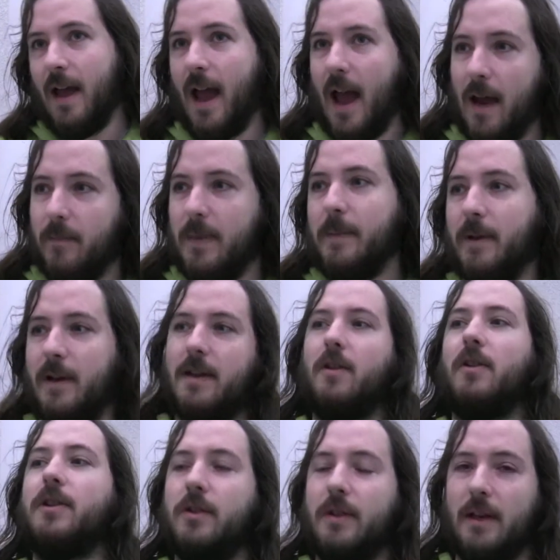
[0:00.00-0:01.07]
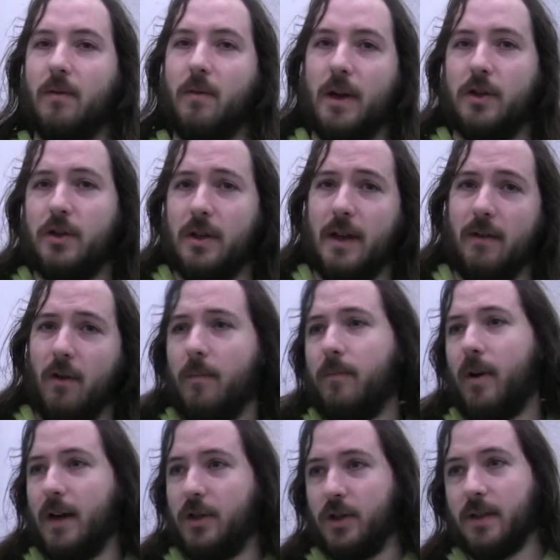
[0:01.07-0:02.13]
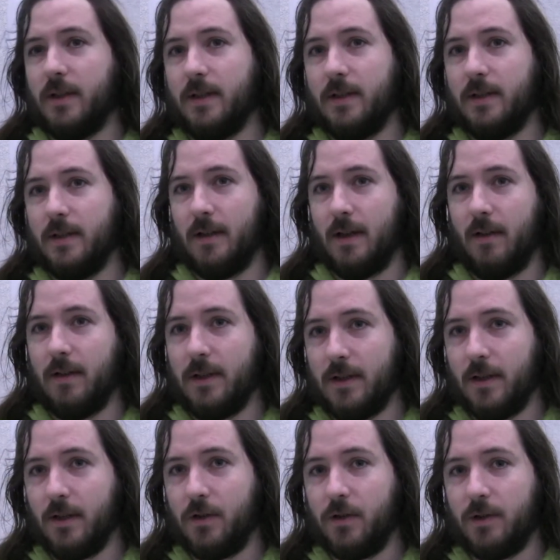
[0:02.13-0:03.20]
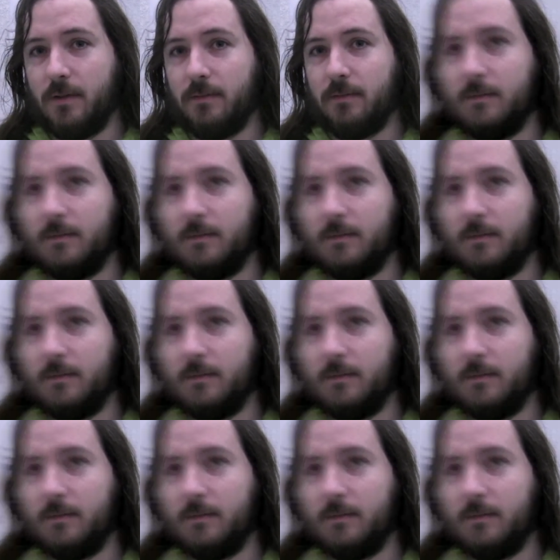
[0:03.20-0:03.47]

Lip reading: and people can also then question their own prejudices in their research.